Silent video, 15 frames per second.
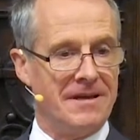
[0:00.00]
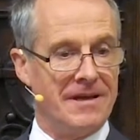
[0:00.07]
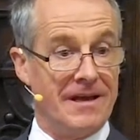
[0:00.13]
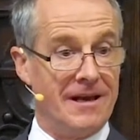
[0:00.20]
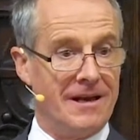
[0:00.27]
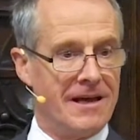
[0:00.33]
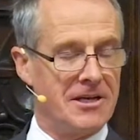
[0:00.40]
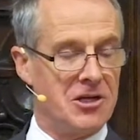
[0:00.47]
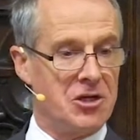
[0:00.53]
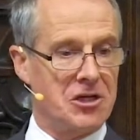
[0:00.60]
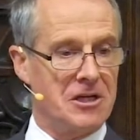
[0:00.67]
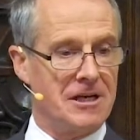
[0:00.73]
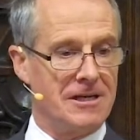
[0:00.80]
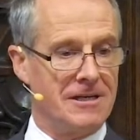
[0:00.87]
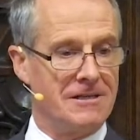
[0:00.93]

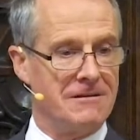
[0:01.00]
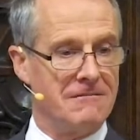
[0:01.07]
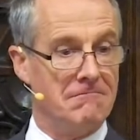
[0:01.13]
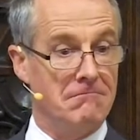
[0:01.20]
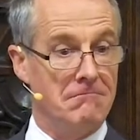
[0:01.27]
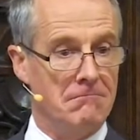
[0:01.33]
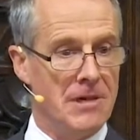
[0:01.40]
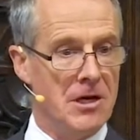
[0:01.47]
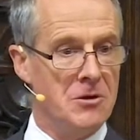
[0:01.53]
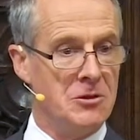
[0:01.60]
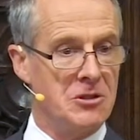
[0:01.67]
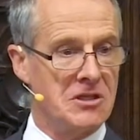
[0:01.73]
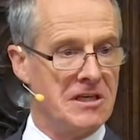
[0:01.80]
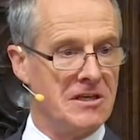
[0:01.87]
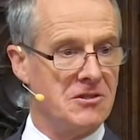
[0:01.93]
Elisha,
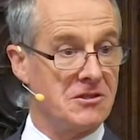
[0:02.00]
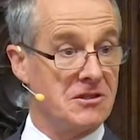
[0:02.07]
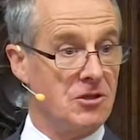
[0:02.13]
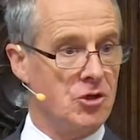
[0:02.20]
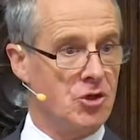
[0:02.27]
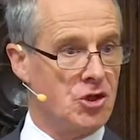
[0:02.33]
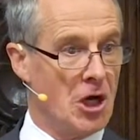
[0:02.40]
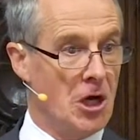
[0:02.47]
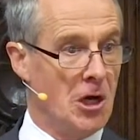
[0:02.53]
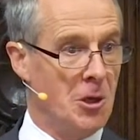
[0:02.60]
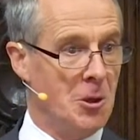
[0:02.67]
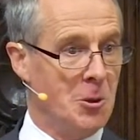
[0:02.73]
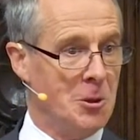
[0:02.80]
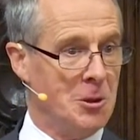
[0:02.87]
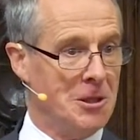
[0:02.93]
Moses,
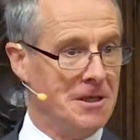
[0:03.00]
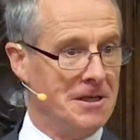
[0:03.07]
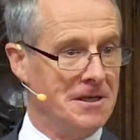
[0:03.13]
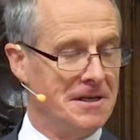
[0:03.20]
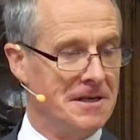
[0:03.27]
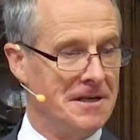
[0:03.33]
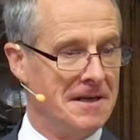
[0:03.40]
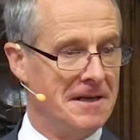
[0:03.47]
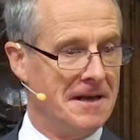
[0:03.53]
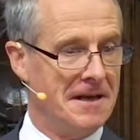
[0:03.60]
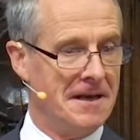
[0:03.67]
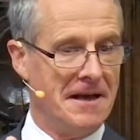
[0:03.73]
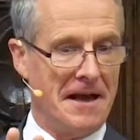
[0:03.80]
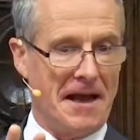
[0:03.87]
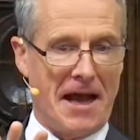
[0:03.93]
Joel,
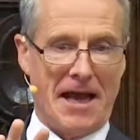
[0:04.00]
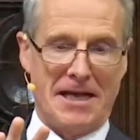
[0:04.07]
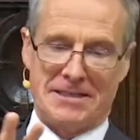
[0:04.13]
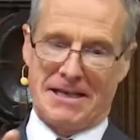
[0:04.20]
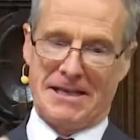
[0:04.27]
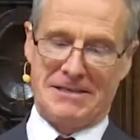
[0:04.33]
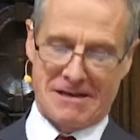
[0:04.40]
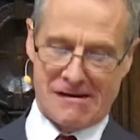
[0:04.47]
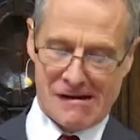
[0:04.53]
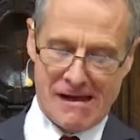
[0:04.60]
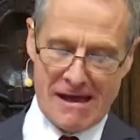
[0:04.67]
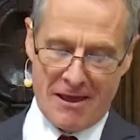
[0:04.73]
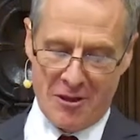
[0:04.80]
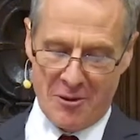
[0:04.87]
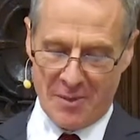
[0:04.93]
as they
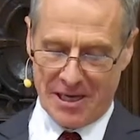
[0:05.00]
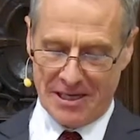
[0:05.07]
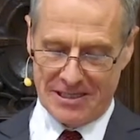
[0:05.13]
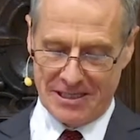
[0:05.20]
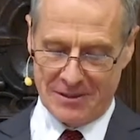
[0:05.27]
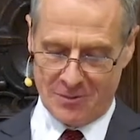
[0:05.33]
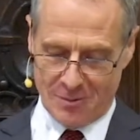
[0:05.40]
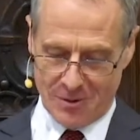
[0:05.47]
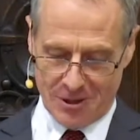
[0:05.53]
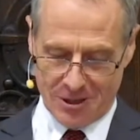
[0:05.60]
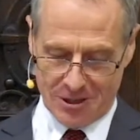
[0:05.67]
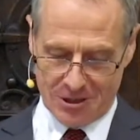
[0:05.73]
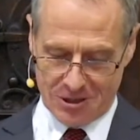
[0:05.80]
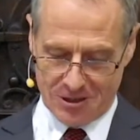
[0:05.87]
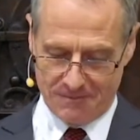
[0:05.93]
declare the mighty
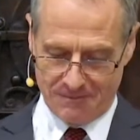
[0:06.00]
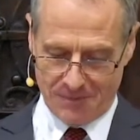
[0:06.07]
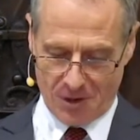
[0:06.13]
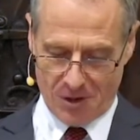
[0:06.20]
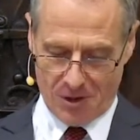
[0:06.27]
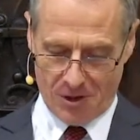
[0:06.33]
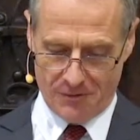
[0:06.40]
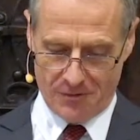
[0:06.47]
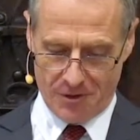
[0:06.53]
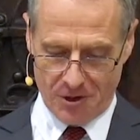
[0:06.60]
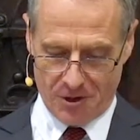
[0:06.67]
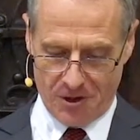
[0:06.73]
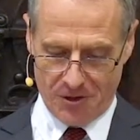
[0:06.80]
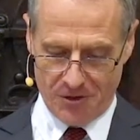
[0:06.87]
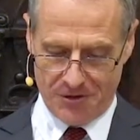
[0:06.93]
works of
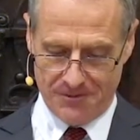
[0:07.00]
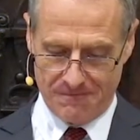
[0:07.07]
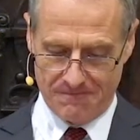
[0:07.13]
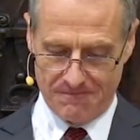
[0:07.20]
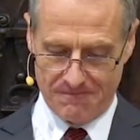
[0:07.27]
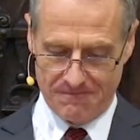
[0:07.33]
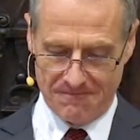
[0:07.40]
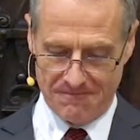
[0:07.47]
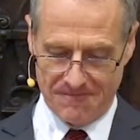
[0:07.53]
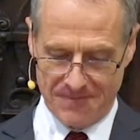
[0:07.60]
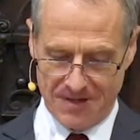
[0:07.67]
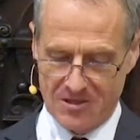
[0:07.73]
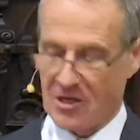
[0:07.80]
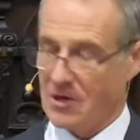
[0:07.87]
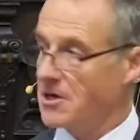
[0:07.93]
God.
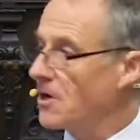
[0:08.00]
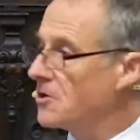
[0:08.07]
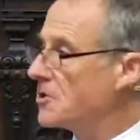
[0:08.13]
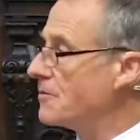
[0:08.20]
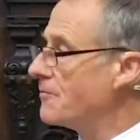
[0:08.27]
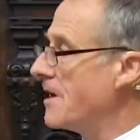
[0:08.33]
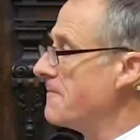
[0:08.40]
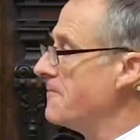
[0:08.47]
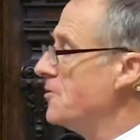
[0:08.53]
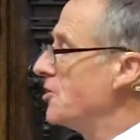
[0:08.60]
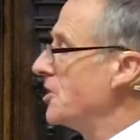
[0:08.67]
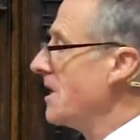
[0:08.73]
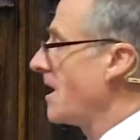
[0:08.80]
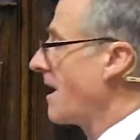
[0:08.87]
So go to the refugee